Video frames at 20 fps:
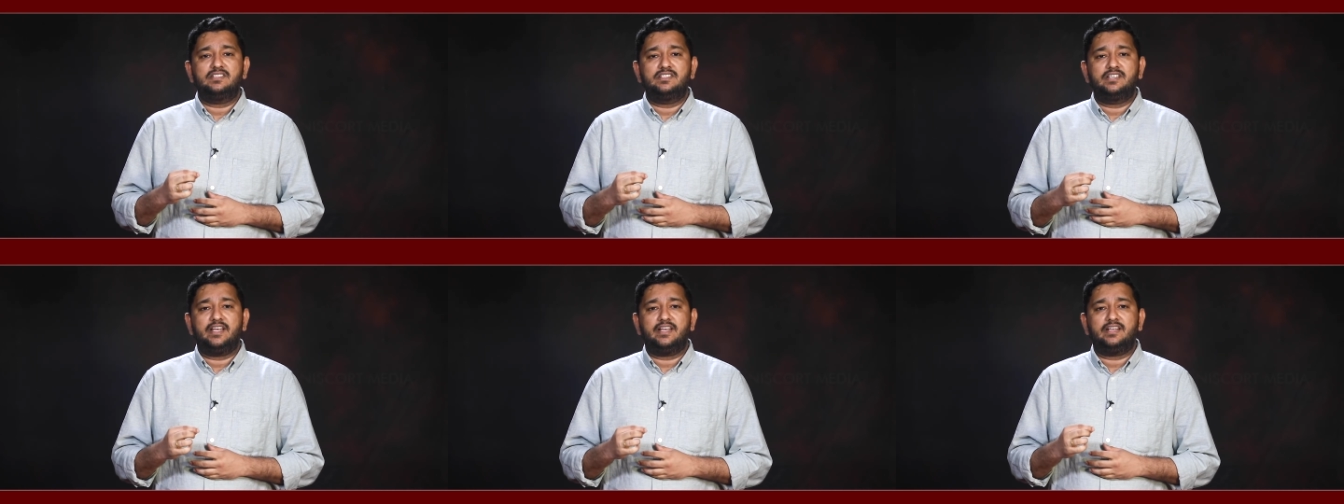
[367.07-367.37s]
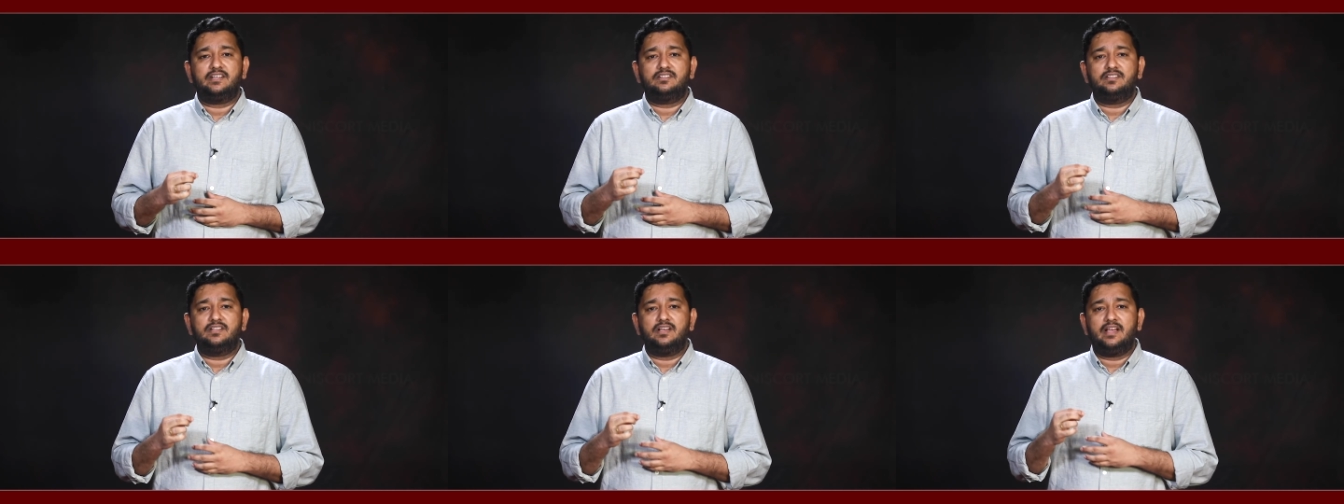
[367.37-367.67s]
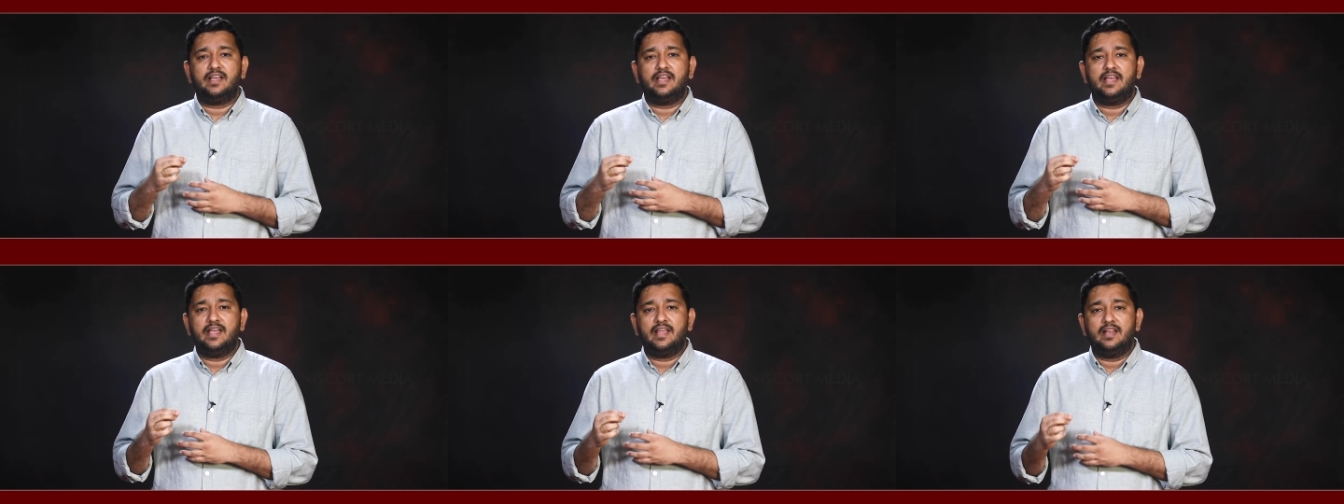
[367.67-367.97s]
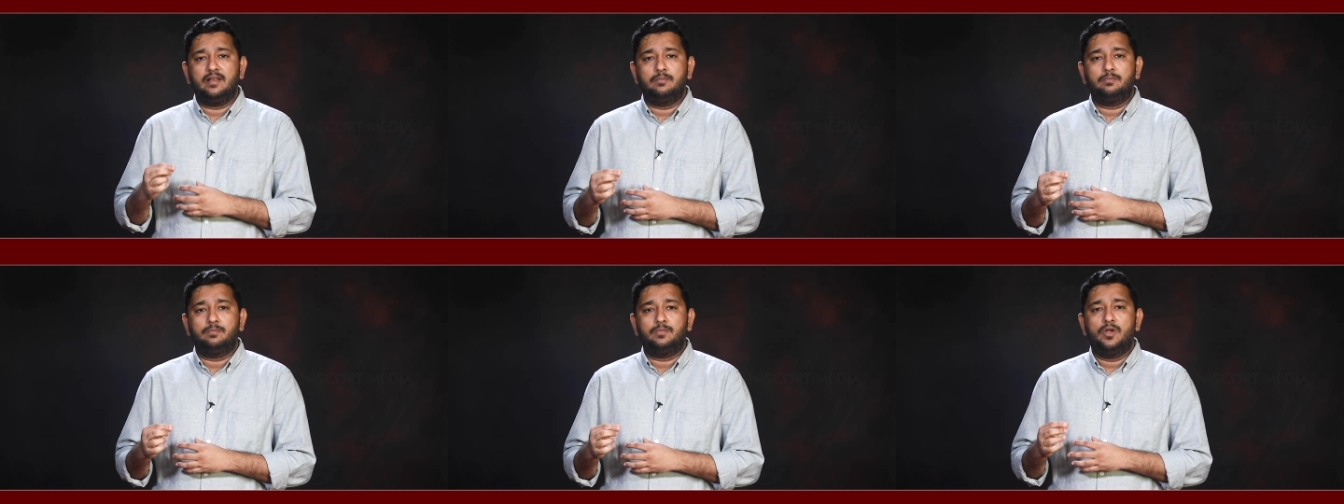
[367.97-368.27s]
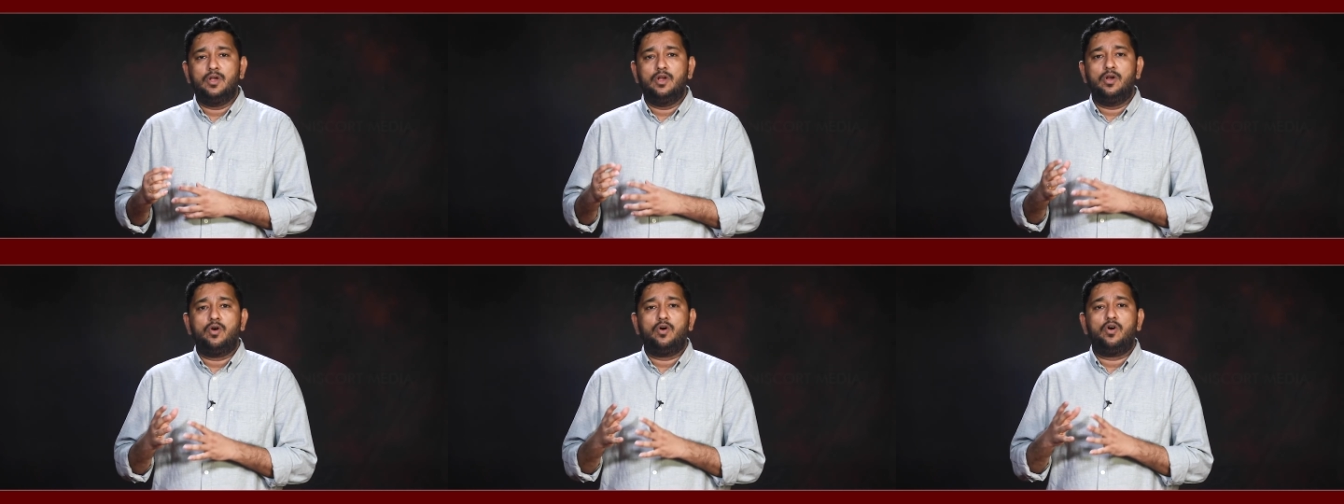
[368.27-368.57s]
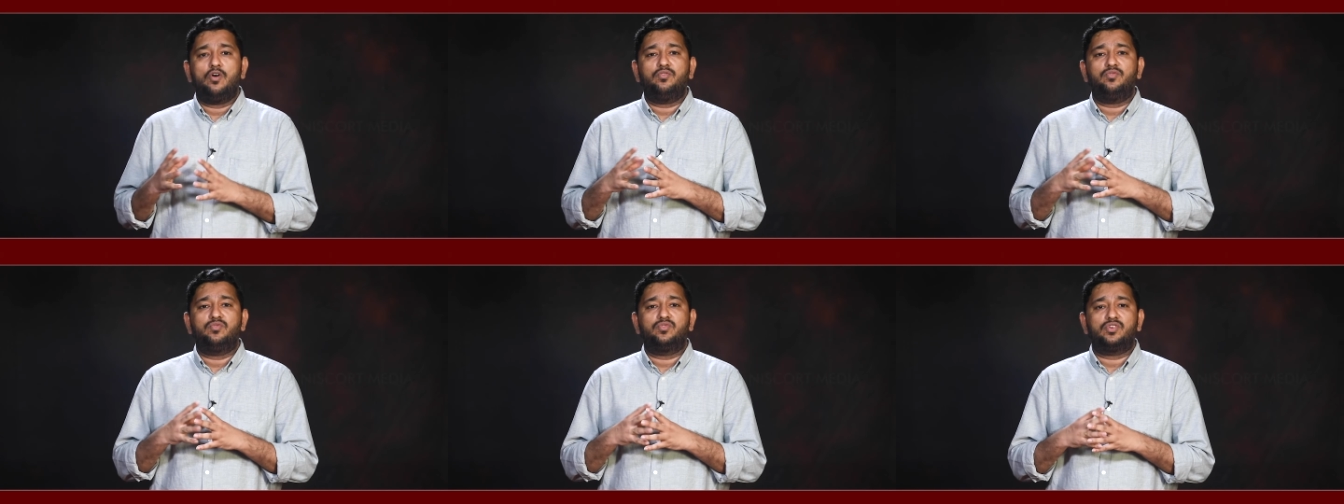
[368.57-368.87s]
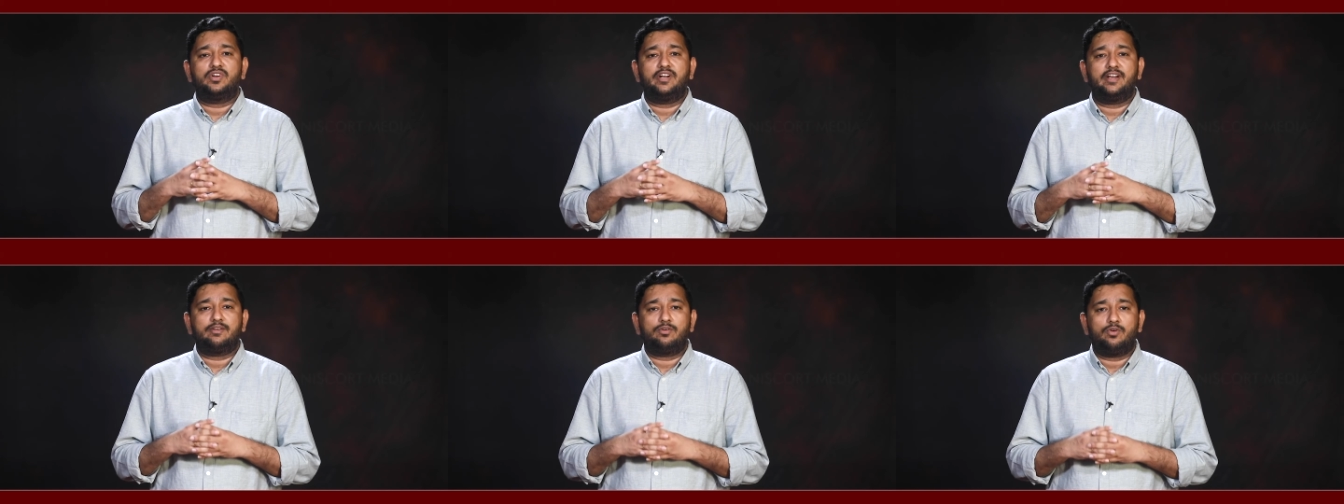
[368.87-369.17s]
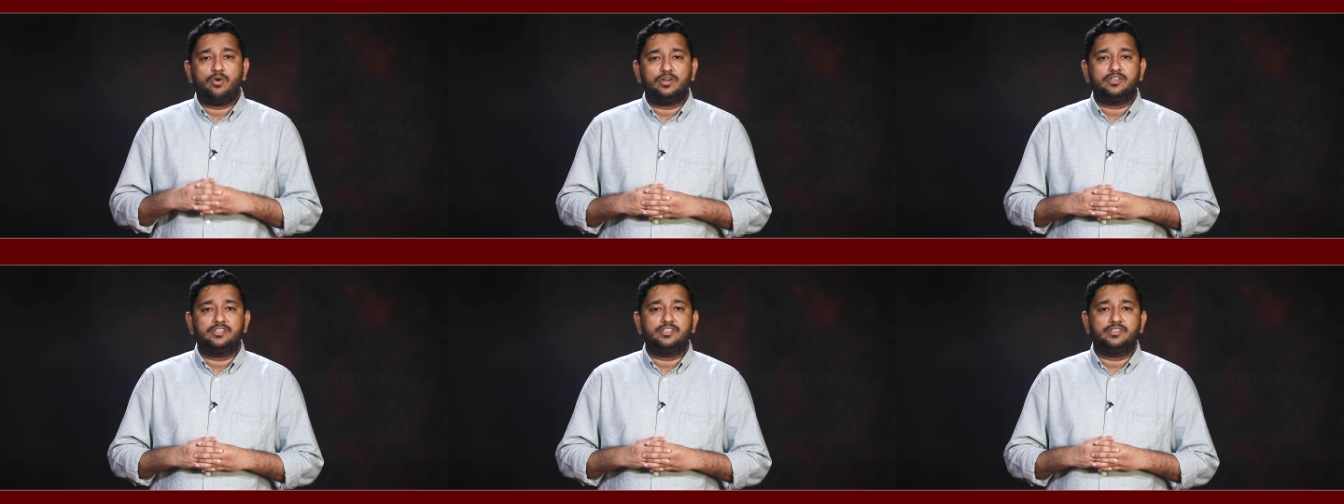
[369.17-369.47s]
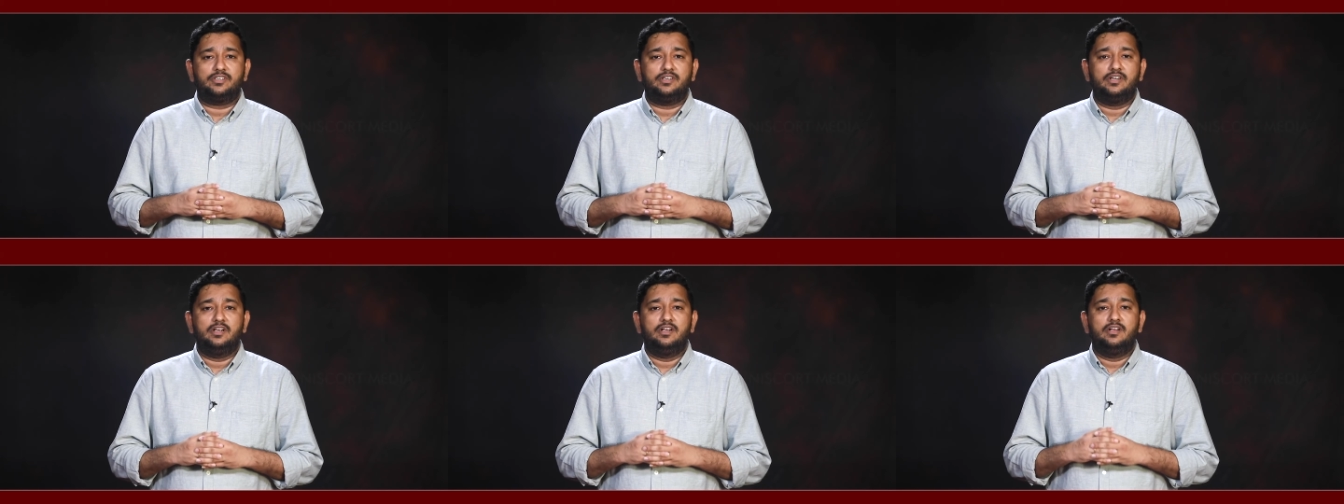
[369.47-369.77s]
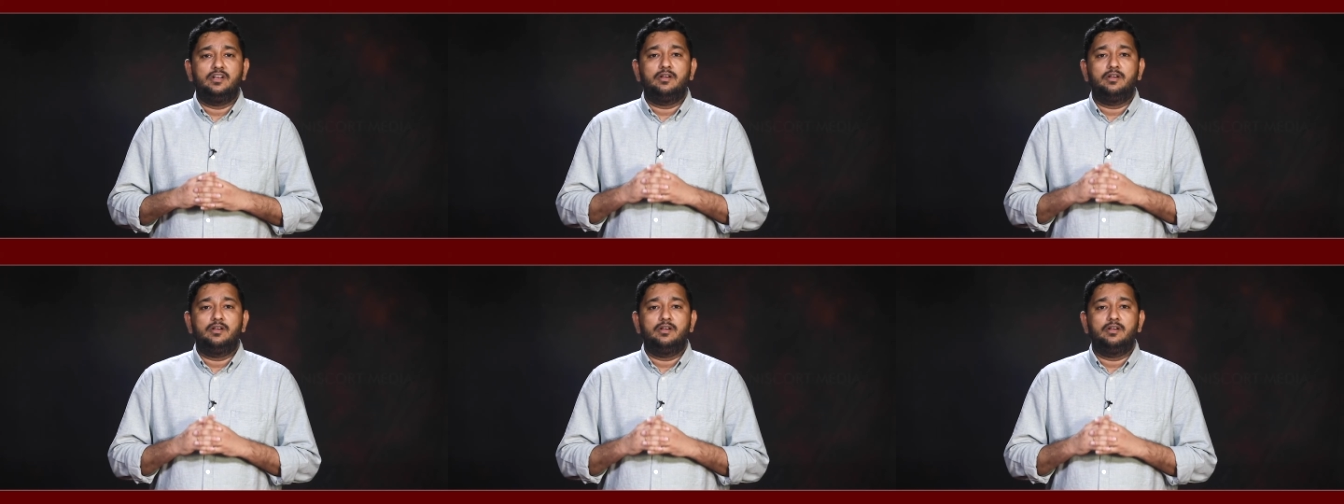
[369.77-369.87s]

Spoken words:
take the help of recorder,